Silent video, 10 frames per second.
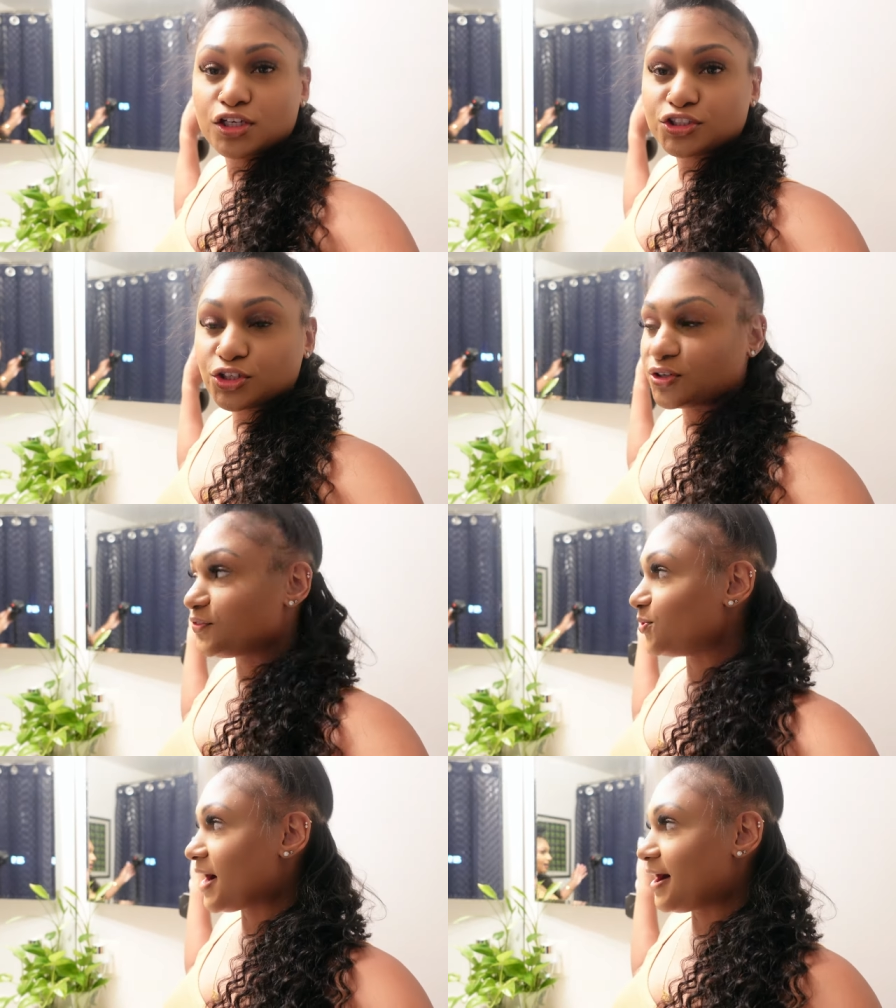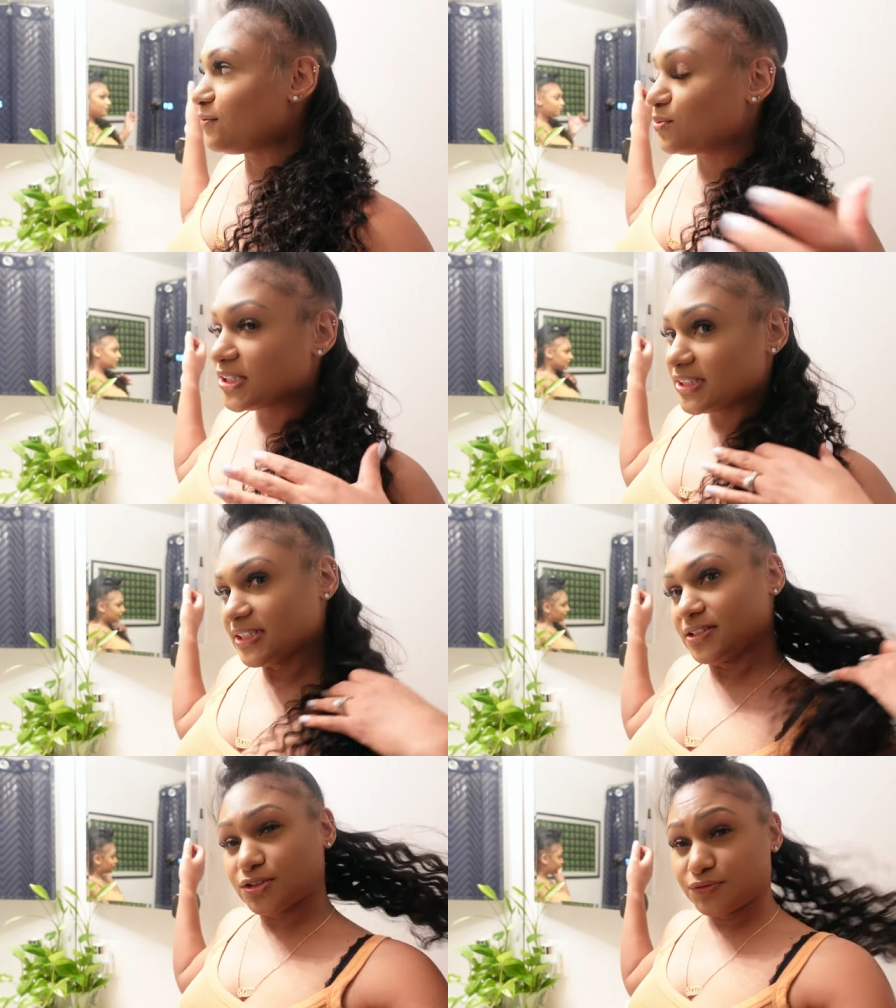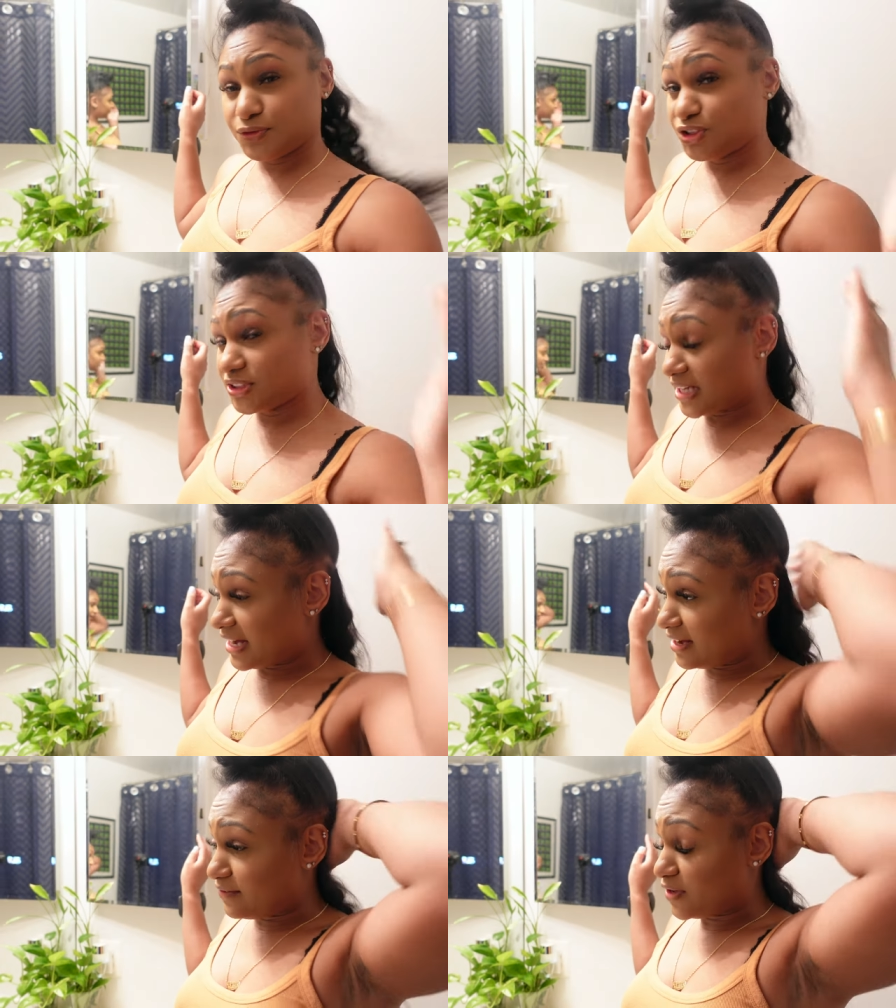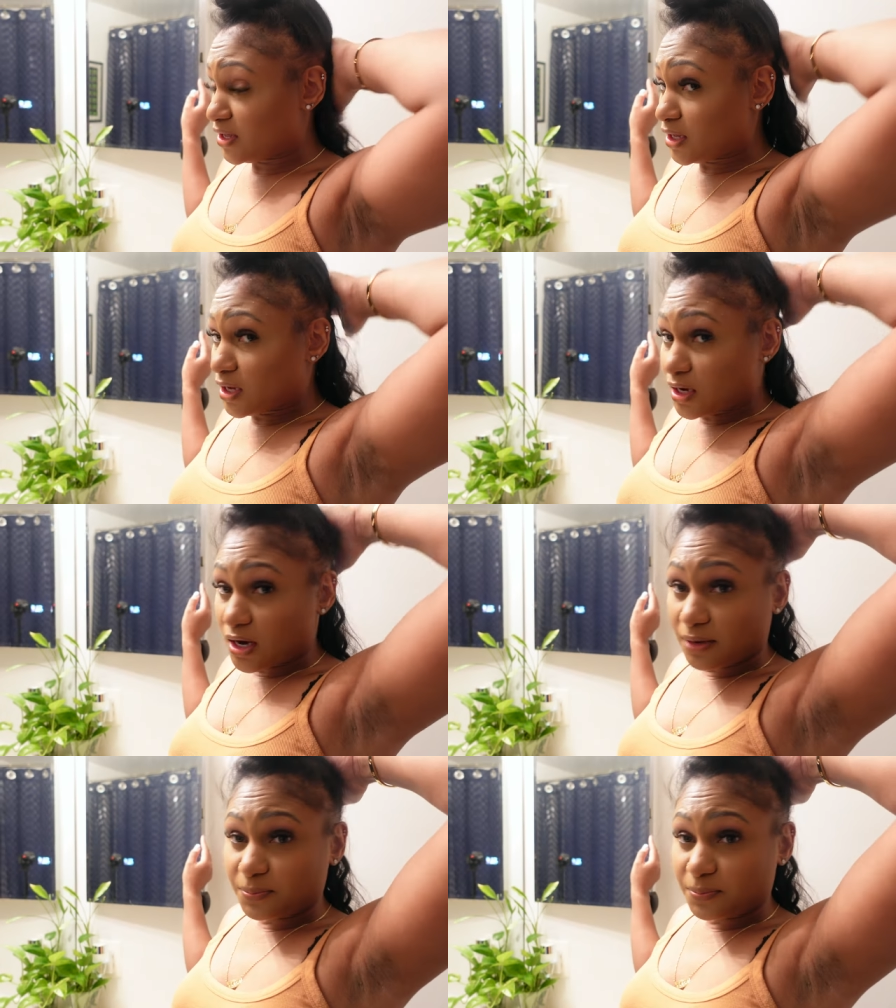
So if you have one of these or if you just have a